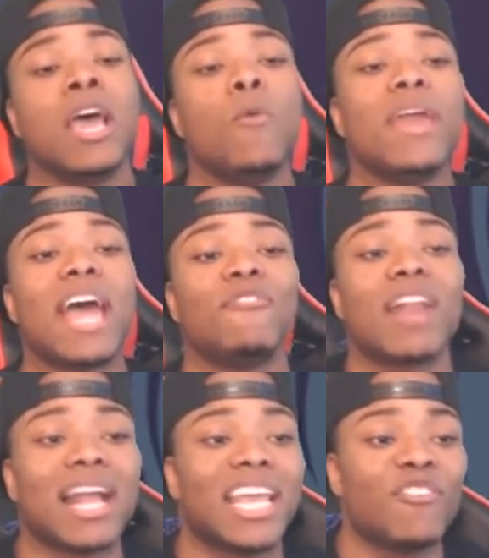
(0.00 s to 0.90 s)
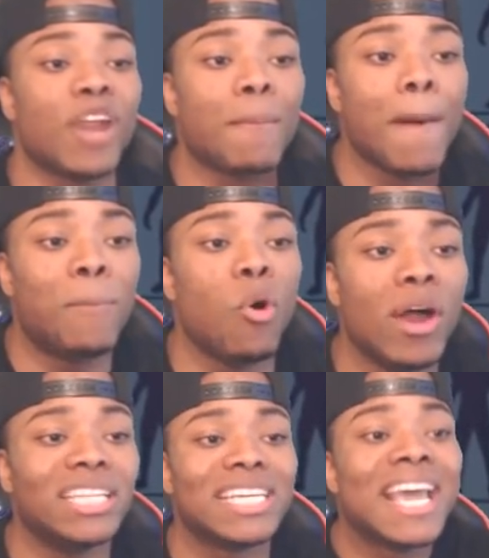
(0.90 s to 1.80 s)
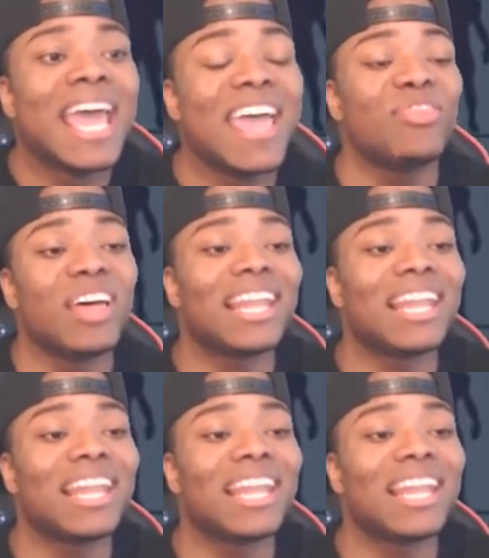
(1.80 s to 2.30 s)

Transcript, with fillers: We have not given up a point in the